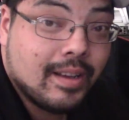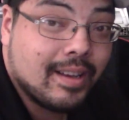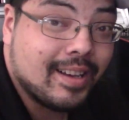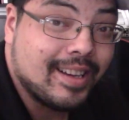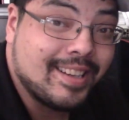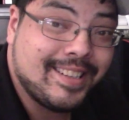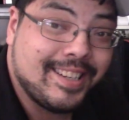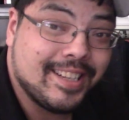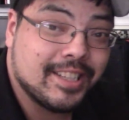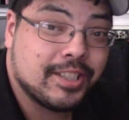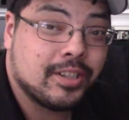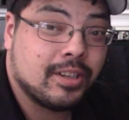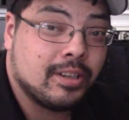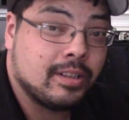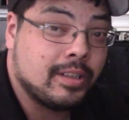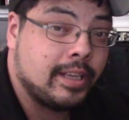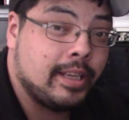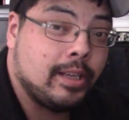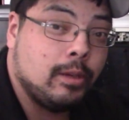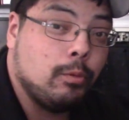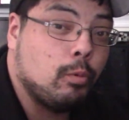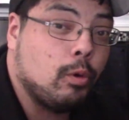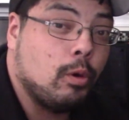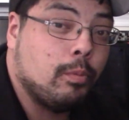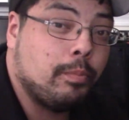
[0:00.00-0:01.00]
Additionally,
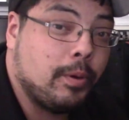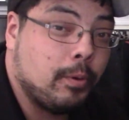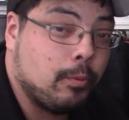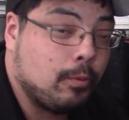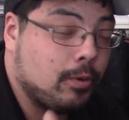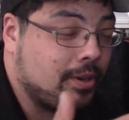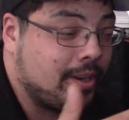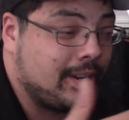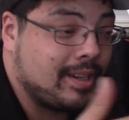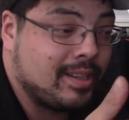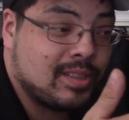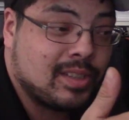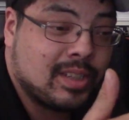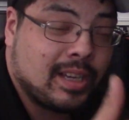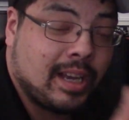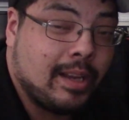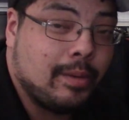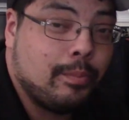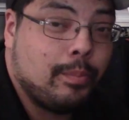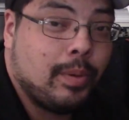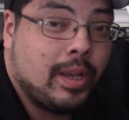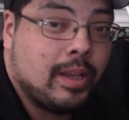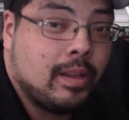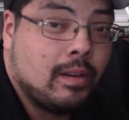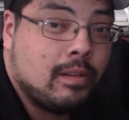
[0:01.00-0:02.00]
you won't be running a side
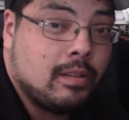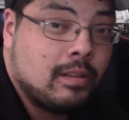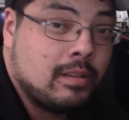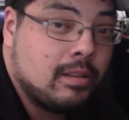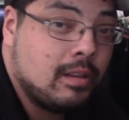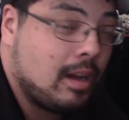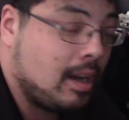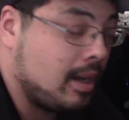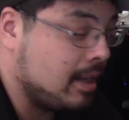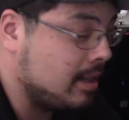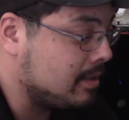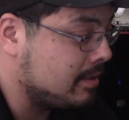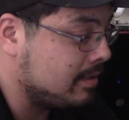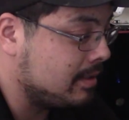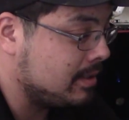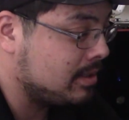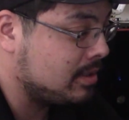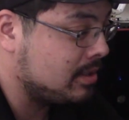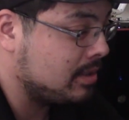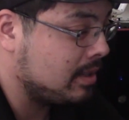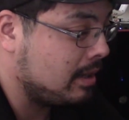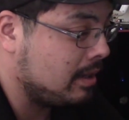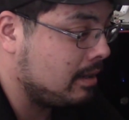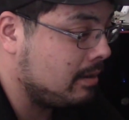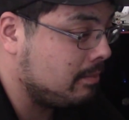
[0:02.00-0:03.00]
panel on this
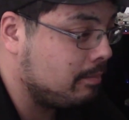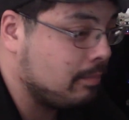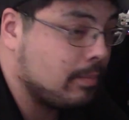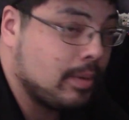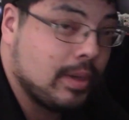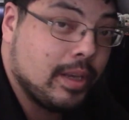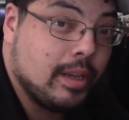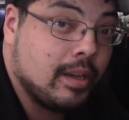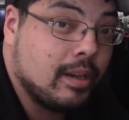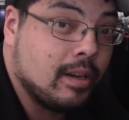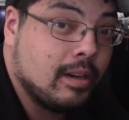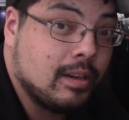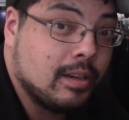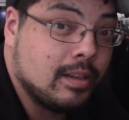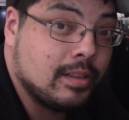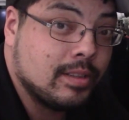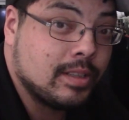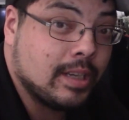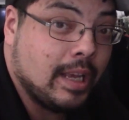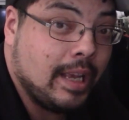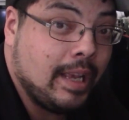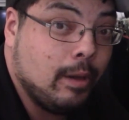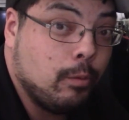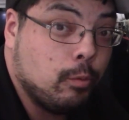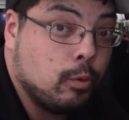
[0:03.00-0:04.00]
setup because
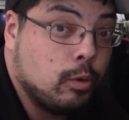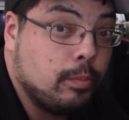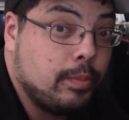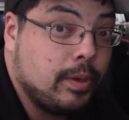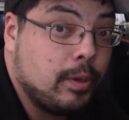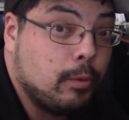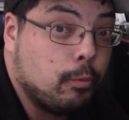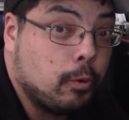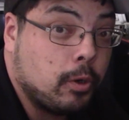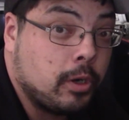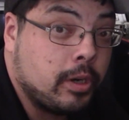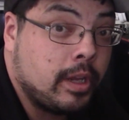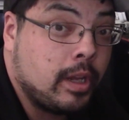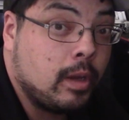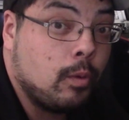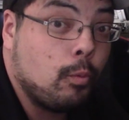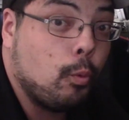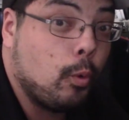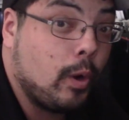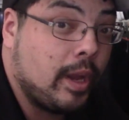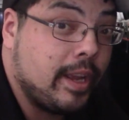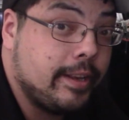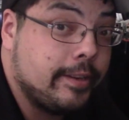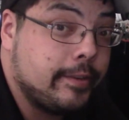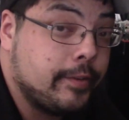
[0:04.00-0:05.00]
it will be running
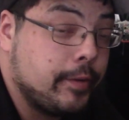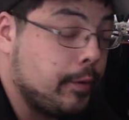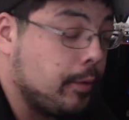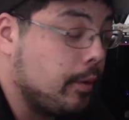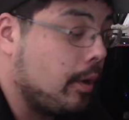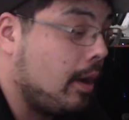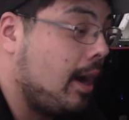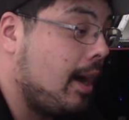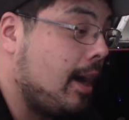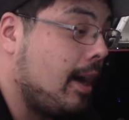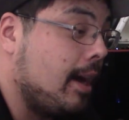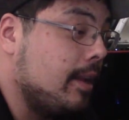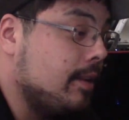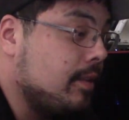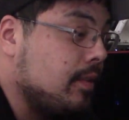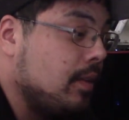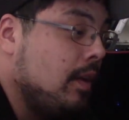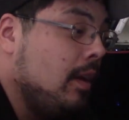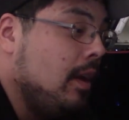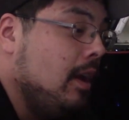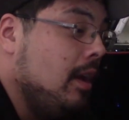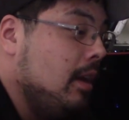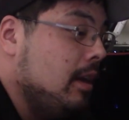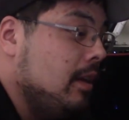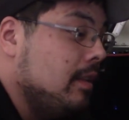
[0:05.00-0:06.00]
way too hot.
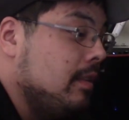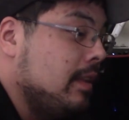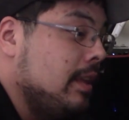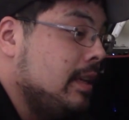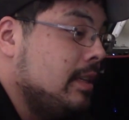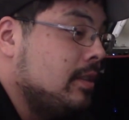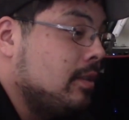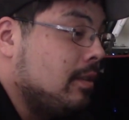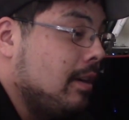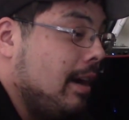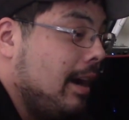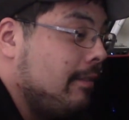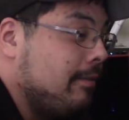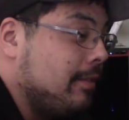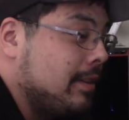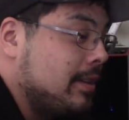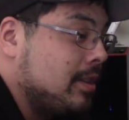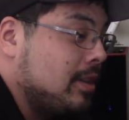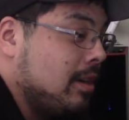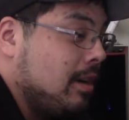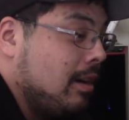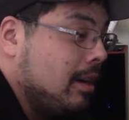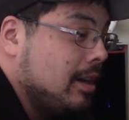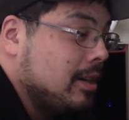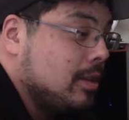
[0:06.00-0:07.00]
These graphics
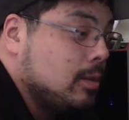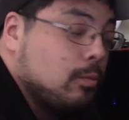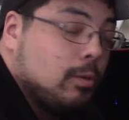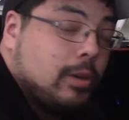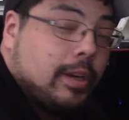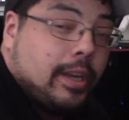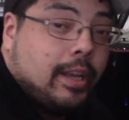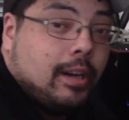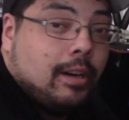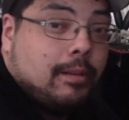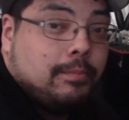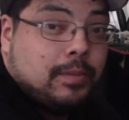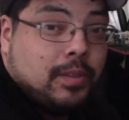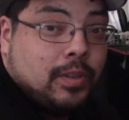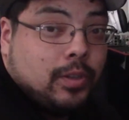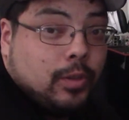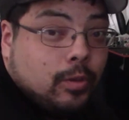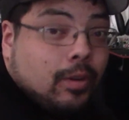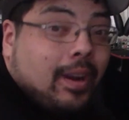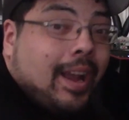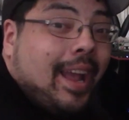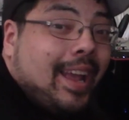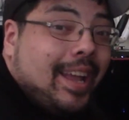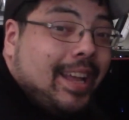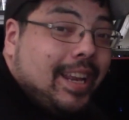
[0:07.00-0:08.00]
cards will get up
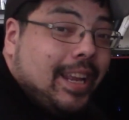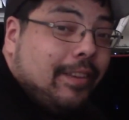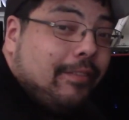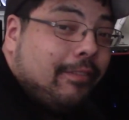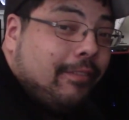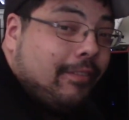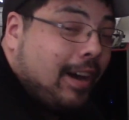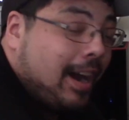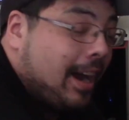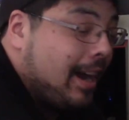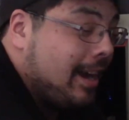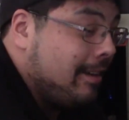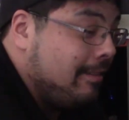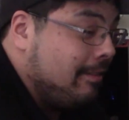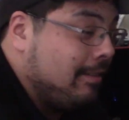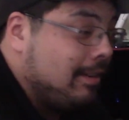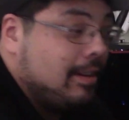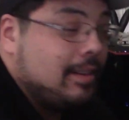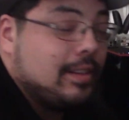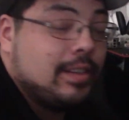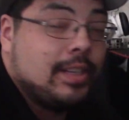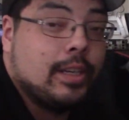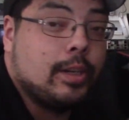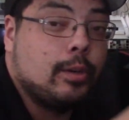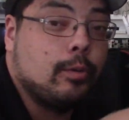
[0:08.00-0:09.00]
to
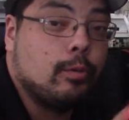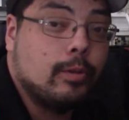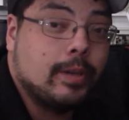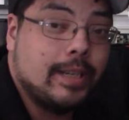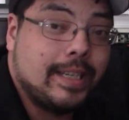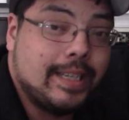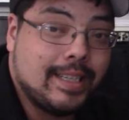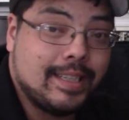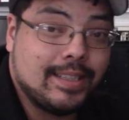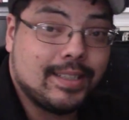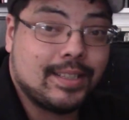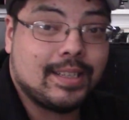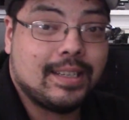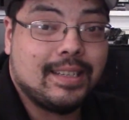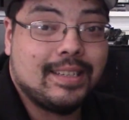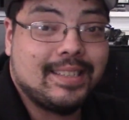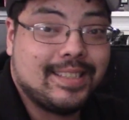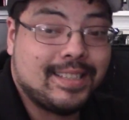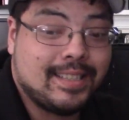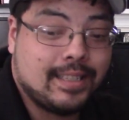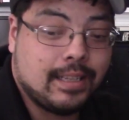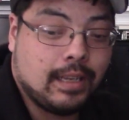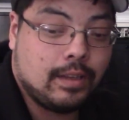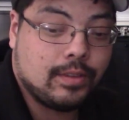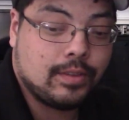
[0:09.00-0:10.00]
85 degrees
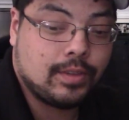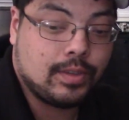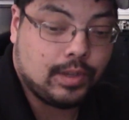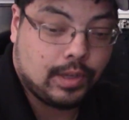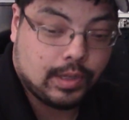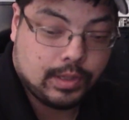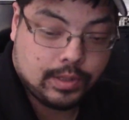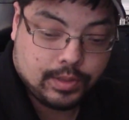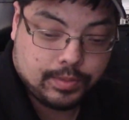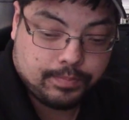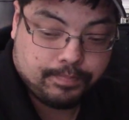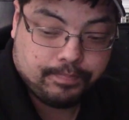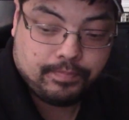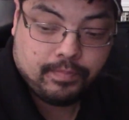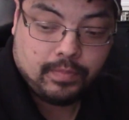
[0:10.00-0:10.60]
Celsius.